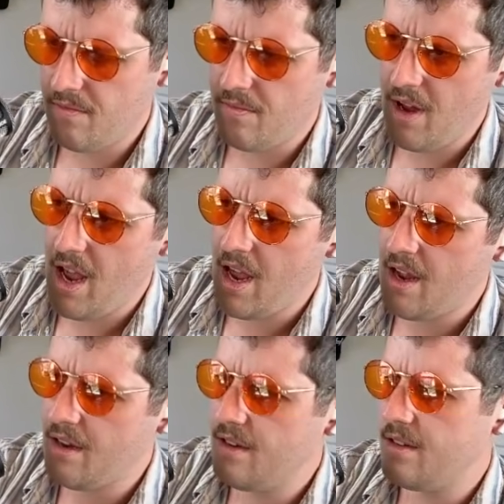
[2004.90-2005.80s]

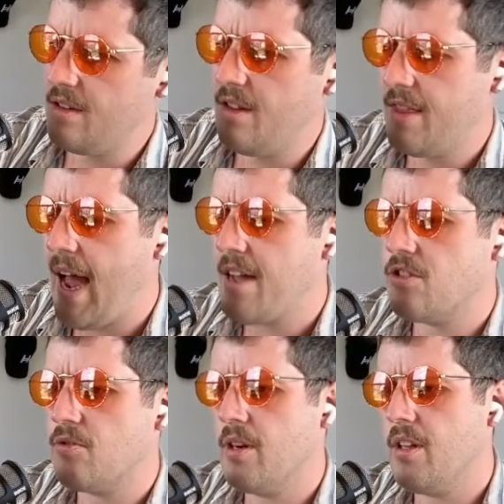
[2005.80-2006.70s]
And that's
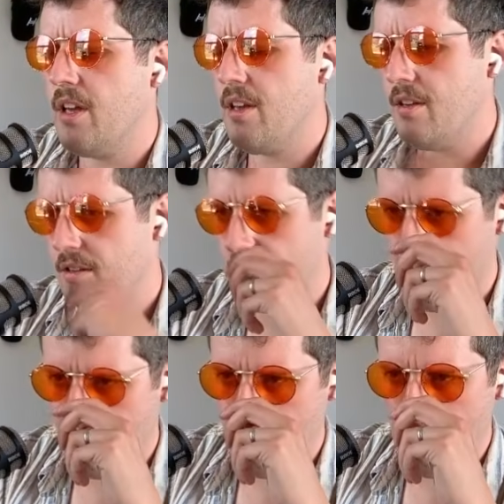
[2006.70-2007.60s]
really
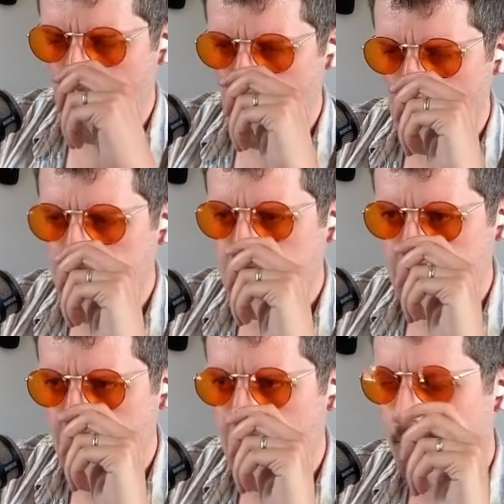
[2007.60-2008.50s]
what it's
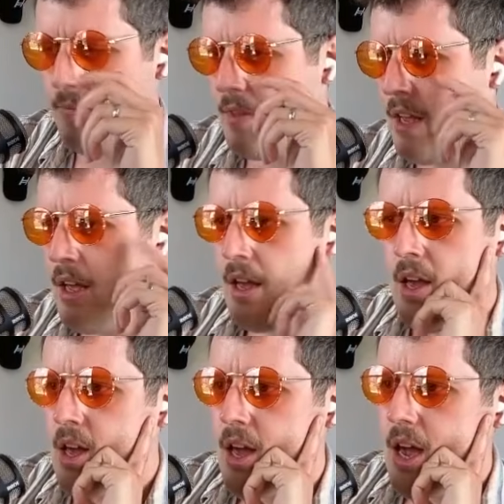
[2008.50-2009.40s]
about.
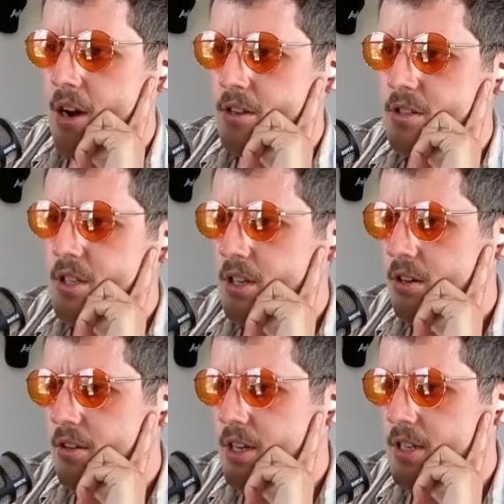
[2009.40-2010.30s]
And
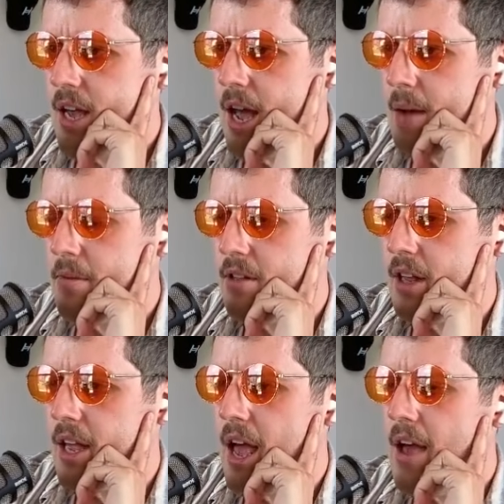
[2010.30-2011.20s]
until this happens,
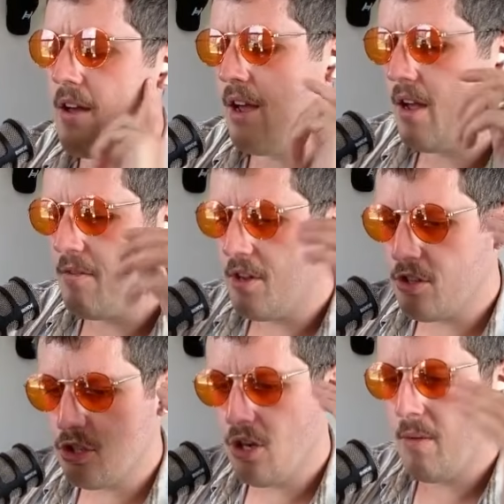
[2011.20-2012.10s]
there's
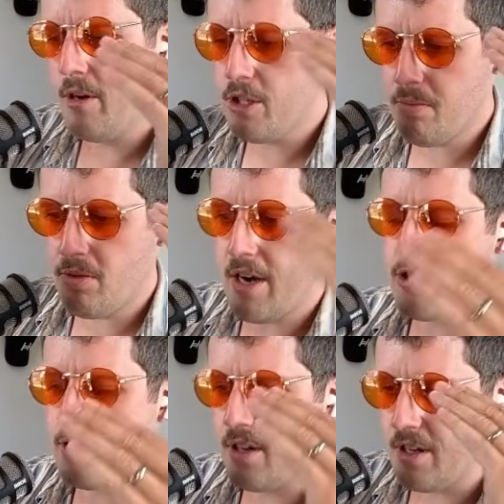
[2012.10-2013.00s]
so much
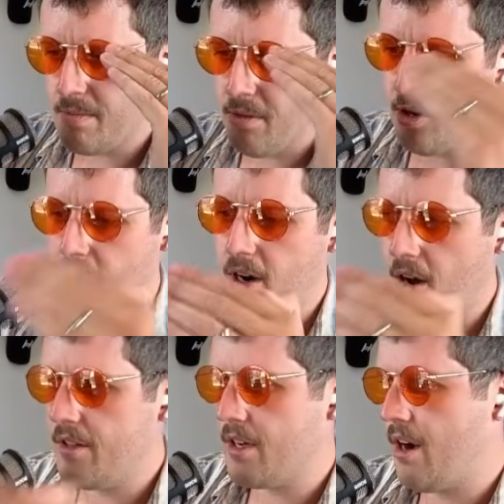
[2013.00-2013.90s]
pressure that is put
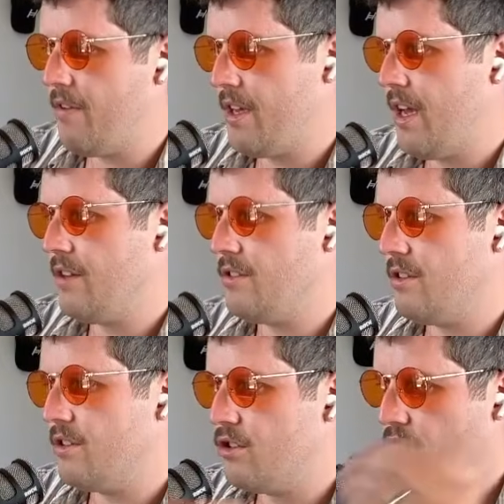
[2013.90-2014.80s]
on the governing council.
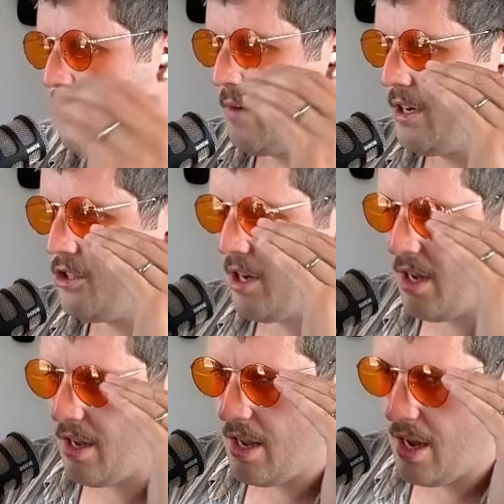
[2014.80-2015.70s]
There's so much
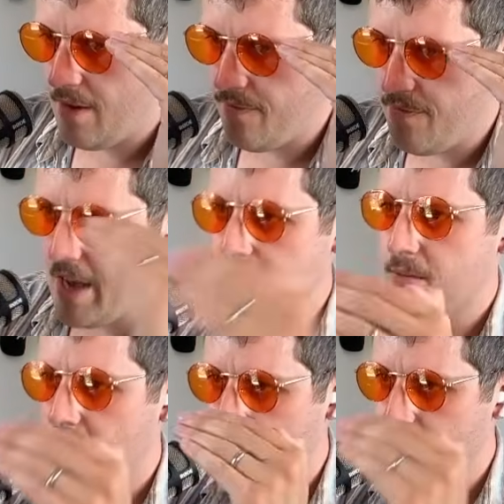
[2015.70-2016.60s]

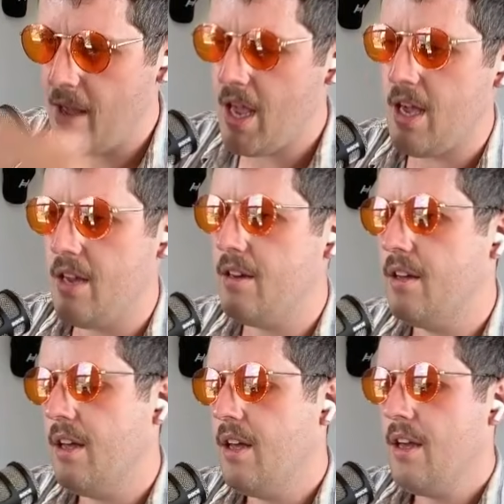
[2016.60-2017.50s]
investment made
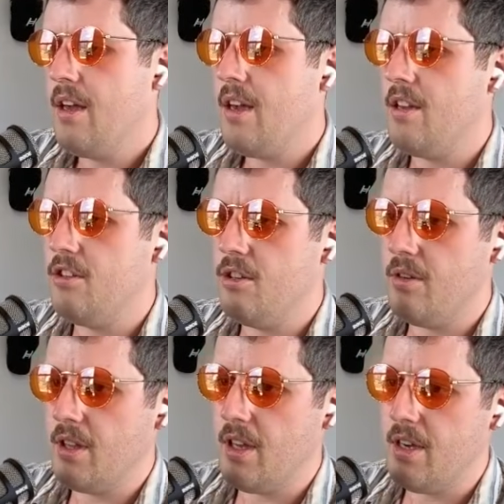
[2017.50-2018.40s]
in
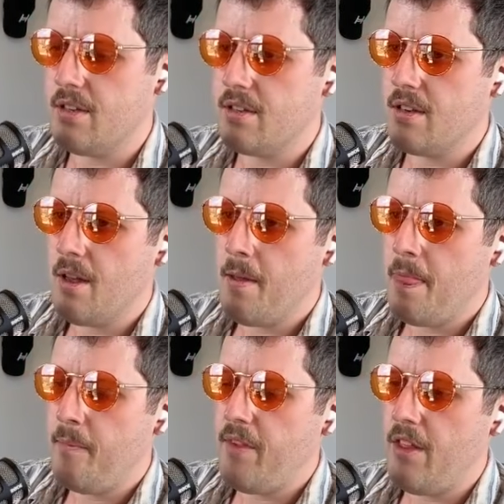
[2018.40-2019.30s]
doing this,
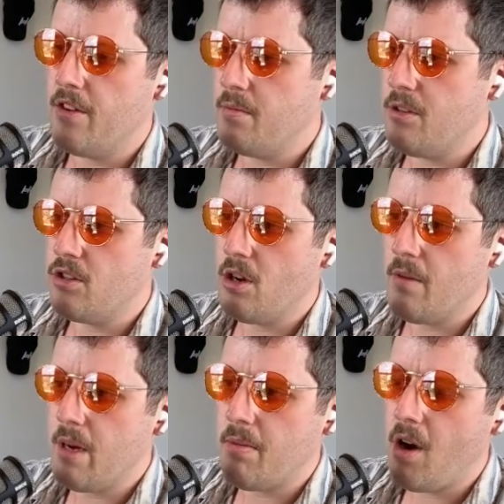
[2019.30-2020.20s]
and there's been so
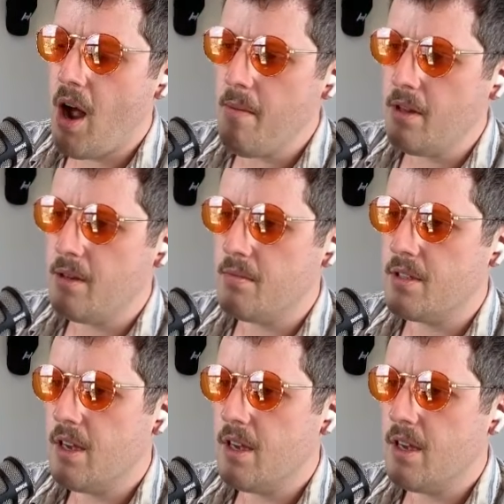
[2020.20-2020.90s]
many problems